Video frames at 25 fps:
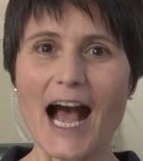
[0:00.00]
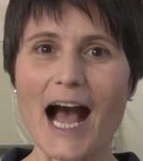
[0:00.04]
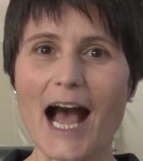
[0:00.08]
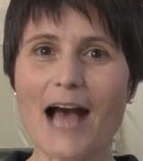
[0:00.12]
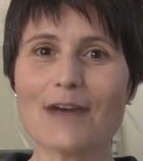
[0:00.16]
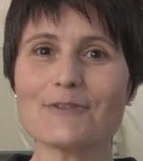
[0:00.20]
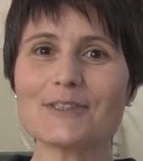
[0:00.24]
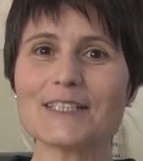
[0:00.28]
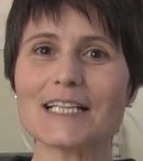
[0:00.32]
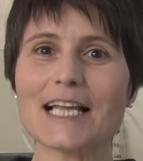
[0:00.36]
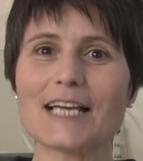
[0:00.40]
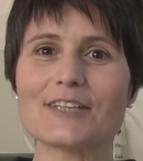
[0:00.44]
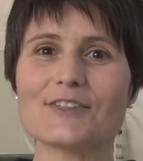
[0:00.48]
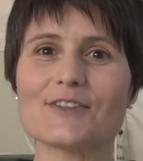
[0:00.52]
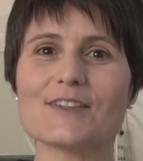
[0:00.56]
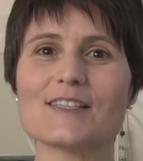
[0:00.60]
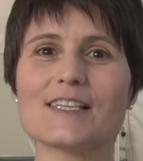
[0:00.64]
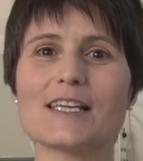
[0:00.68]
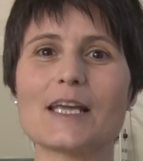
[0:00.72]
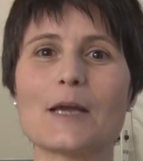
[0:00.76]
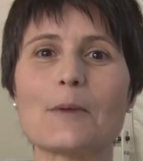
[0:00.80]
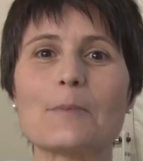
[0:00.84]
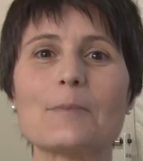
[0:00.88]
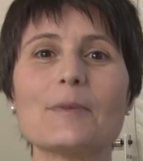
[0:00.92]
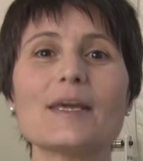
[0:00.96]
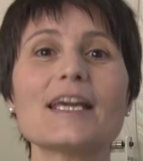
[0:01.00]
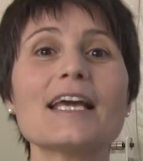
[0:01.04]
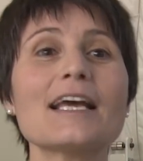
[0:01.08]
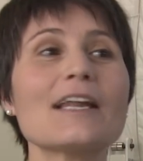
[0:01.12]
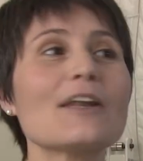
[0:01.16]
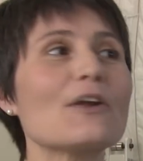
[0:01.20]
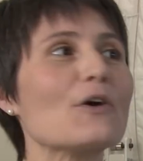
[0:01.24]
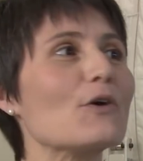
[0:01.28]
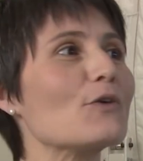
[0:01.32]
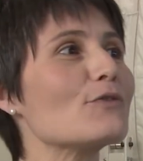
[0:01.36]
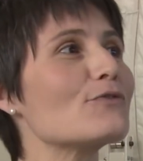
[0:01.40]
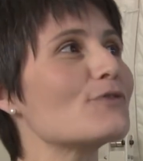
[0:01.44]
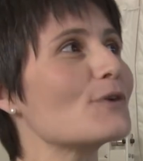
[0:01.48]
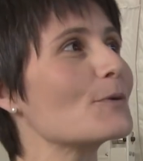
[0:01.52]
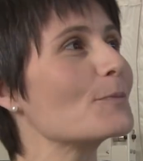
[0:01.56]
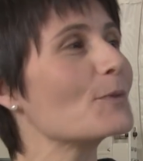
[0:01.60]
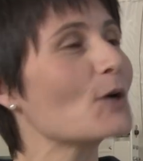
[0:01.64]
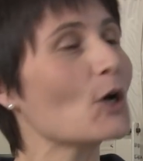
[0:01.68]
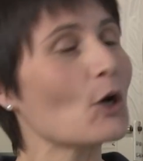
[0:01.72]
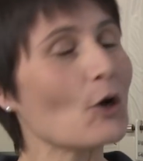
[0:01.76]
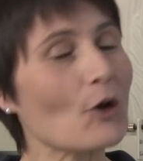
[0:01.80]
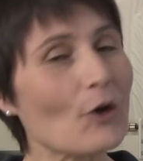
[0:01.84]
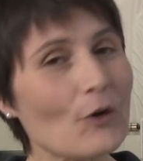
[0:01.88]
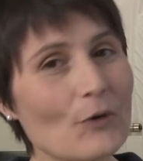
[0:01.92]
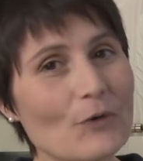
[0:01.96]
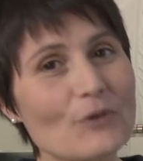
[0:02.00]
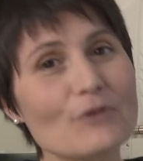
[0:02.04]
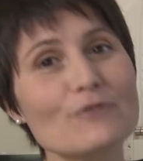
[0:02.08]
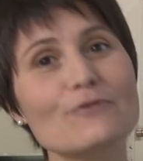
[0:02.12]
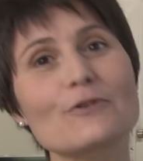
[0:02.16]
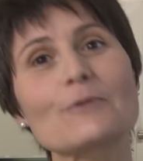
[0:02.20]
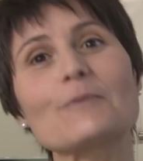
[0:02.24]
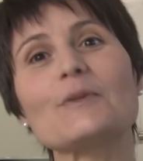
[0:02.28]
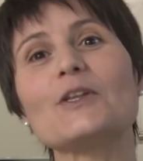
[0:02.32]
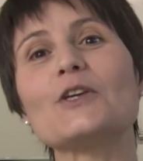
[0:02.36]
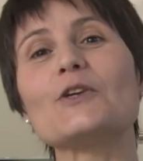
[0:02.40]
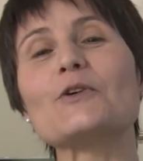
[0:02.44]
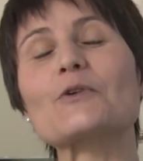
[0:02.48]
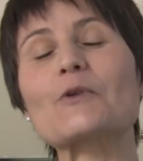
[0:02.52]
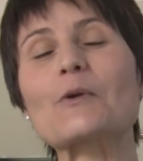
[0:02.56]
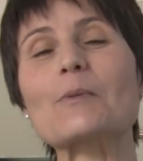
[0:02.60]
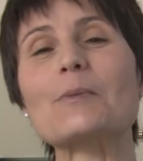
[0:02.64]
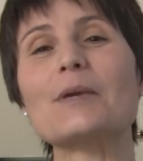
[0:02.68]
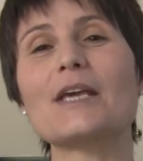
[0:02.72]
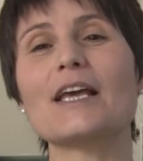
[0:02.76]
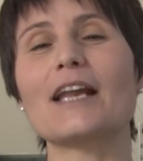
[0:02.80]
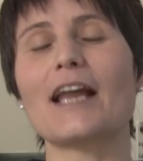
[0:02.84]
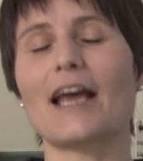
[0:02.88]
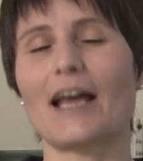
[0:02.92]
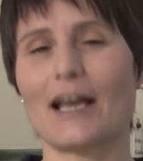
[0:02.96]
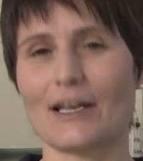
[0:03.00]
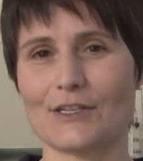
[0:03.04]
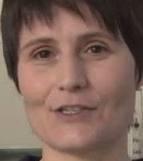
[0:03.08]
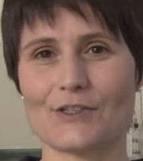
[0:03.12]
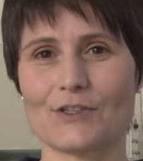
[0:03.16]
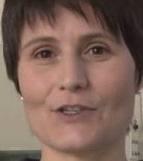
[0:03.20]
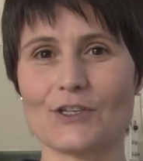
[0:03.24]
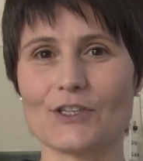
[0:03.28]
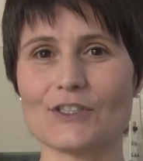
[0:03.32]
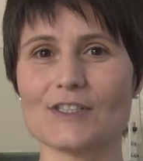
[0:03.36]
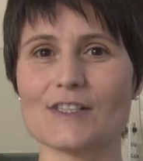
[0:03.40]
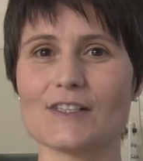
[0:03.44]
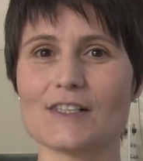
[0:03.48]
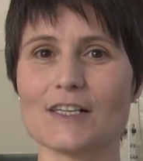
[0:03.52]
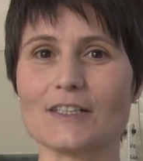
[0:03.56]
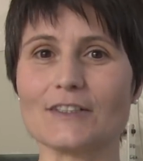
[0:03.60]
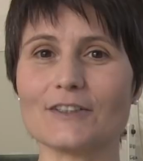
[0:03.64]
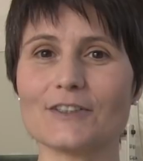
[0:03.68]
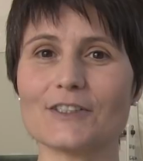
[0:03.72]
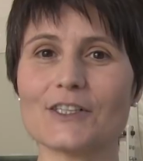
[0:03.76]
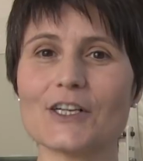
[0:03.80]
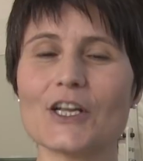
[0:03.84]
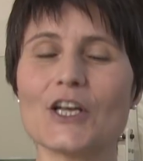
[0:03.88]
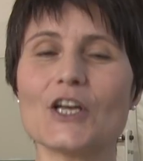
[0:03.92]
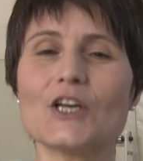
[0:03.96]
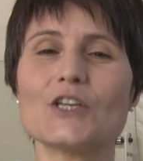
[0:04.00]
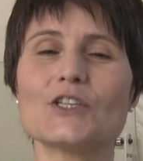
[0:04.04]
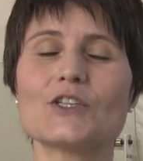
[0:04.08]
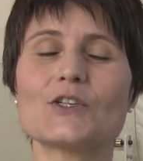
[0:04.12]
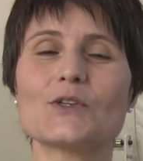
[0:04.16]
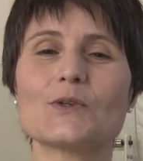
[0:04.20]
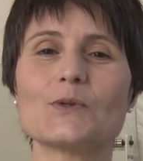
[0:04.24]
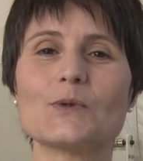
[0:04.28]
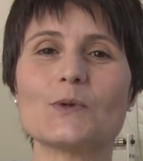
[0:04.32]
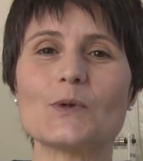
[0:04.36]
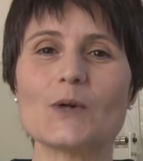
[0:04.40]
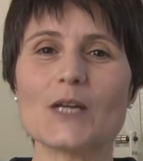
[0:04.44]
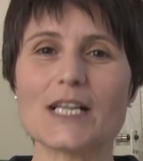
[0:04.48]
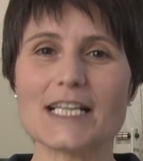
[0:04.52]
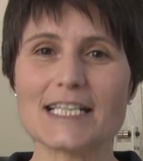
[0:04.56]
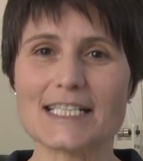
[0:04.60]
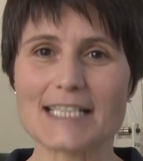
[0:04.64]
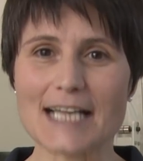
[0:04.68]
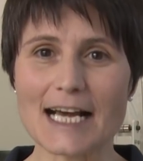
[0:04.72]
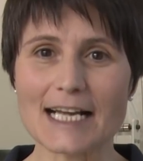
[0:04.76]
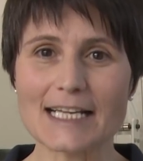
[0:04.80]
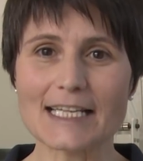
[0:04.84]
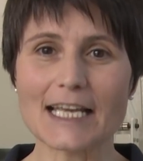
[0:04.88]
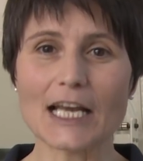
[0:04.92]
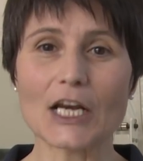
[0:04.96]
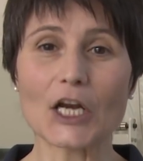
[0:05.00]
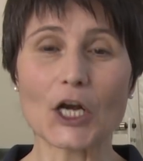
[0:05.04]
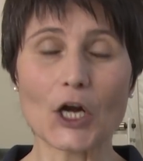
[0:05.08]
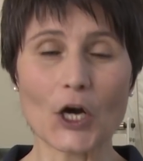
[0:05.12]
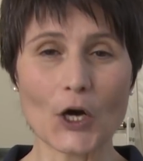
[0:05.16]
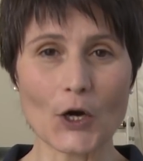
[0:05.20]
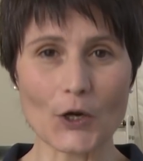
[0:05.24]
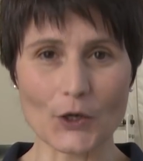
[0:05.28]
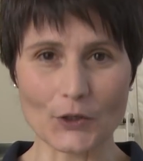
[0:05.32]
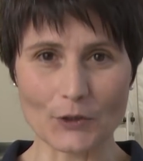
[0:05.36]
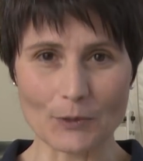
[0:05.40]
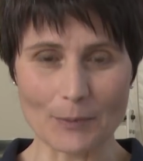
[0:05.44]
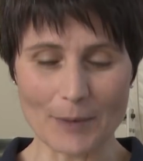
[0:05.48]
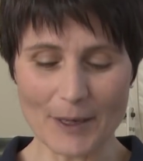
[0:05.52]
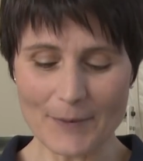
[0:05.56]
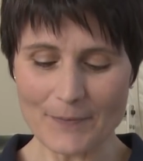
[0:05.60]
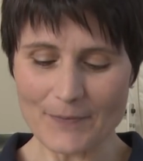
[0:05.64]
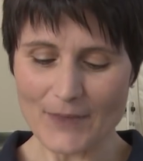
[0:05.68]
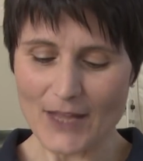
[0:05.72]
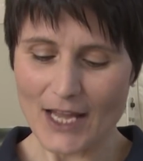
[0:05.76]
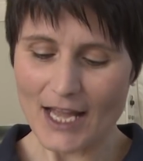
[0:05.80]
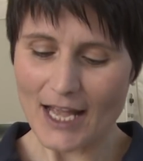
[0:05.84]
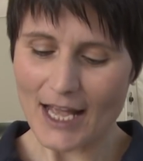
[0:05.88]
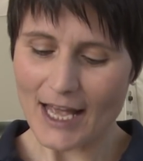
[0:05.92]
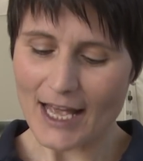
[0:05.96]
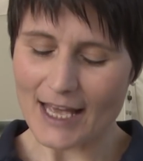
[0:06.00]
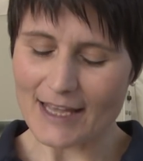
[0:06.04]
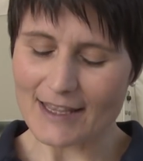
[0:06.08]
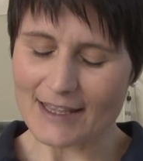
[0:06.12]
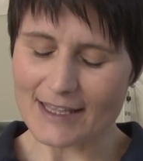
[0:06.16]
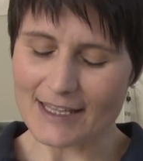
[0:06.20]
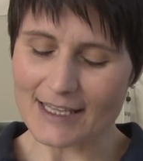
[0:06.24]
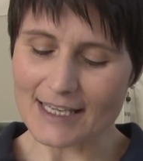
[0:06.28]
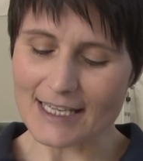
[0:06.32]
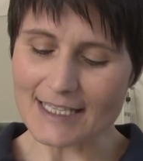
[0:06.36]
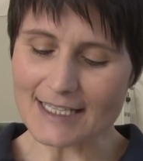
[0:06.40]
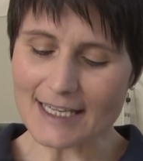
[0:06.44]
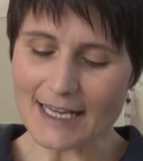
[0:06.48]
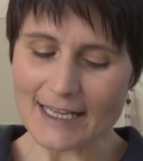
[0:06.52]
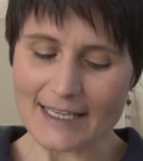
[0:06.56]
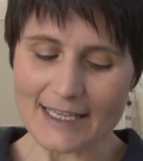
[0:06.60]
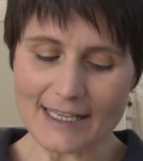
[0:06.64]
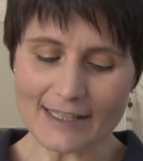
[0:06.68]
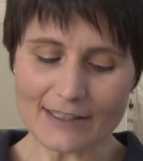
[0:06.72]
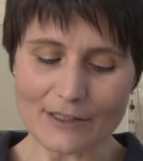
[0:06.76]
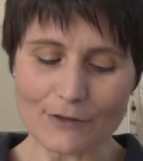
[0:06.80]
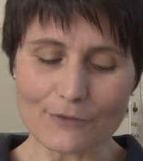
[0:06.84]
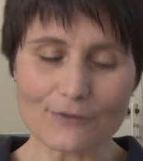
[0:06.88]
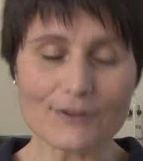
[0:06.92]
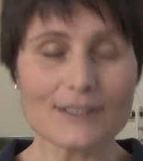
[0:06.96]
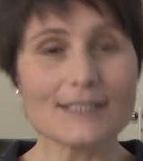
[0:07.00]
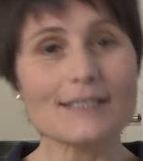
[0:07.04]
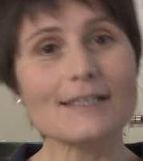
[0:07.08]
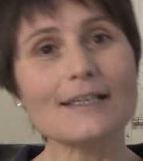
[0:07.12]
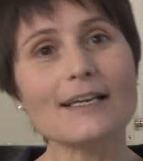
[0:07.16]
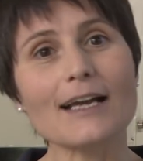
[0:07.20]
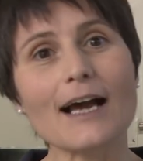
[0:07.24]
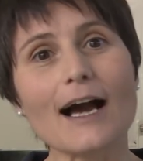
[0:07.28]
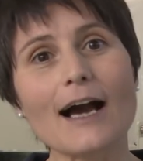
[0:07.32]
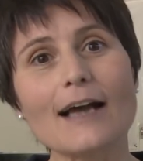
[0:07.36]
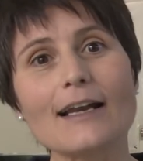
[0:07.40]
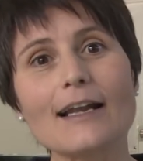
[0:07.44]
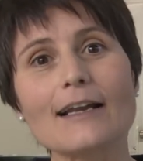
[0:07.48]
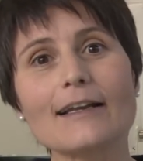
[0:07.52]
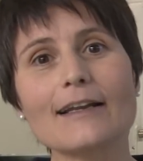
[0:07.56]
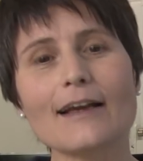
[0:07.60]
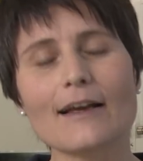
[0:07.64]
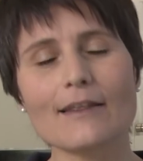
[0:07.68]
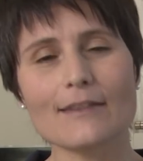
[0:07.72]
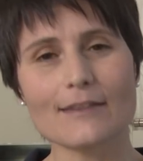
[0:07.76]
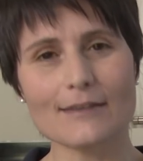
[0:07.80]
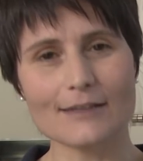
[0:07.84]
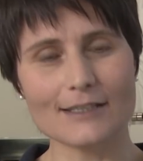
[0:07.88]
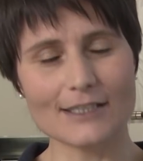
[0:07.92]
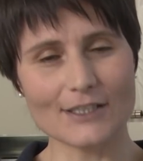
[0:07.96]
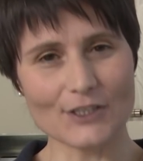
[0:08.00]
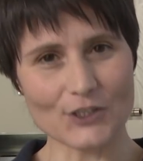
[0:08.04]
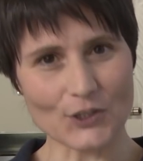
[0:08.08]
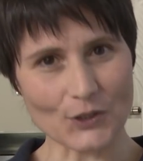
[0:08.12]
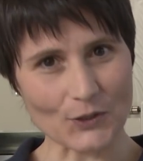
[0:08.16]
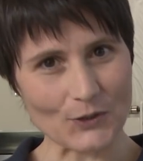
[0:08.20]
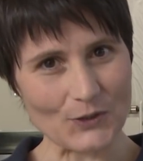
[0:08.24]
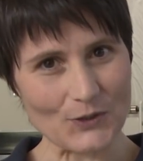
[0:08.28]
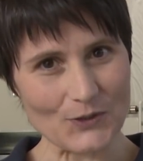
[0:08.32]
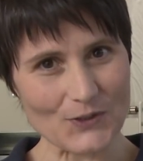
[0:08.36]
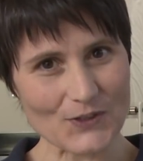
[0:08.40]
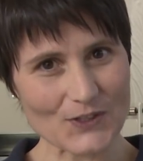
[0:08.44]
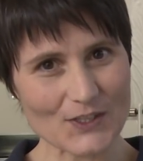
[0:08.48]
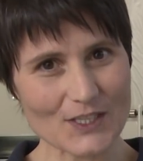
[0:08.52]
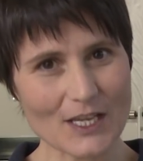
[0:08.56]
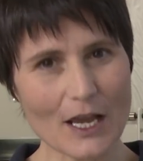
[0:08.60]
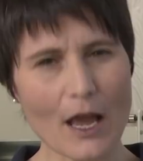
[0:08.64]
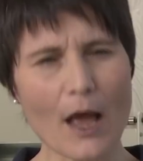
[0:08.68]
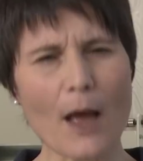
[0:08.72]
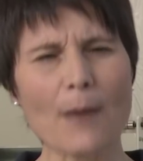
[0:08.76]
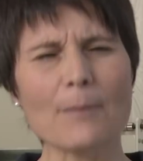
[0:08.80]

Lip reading: I would like to say a big hello from Cologne, from the European Astronaut Center, to Daniel Cordoba and the Taller de Física al alcance de todos.